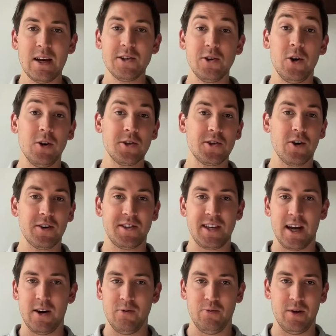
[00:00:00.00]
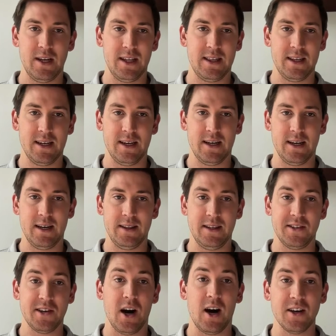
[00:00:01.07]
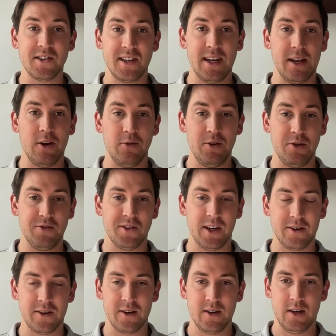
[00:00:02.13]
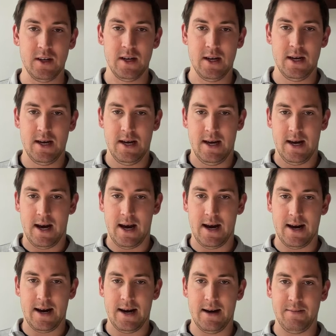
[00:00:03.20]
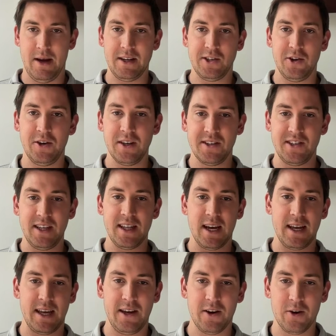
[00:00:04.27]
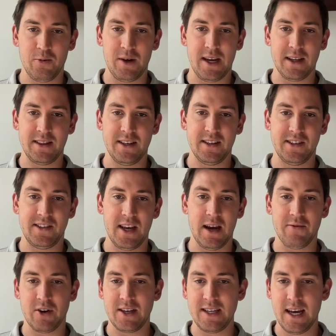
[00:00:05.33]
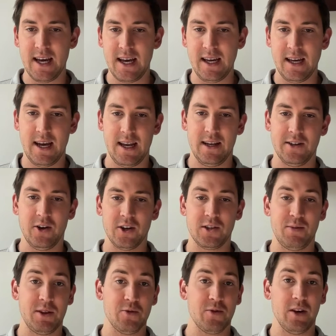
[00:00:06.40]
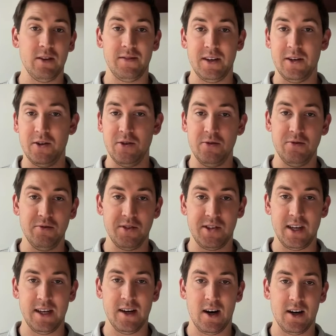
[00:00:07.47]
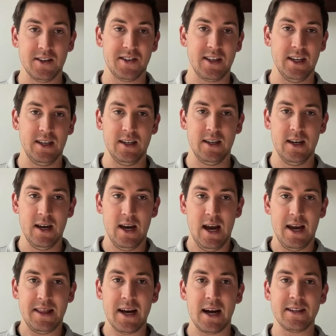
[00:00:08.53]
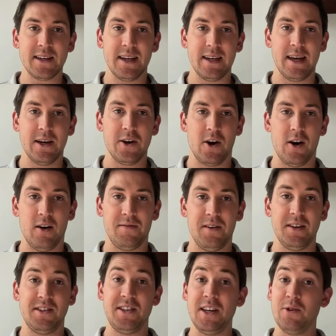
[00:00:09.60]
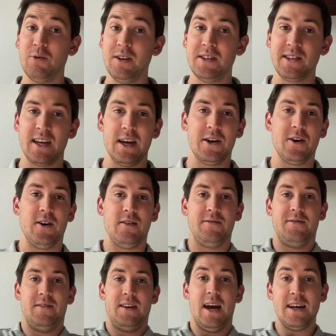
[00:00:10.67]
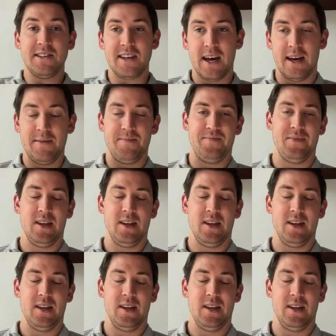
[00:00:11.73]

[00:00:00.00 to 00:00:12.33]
So it all starts out with this Austin Inno newsletter. And so you can see that here, we get this every day and it talks about the relevant news in Austin. That's gonna kick off sequence kickoff SK.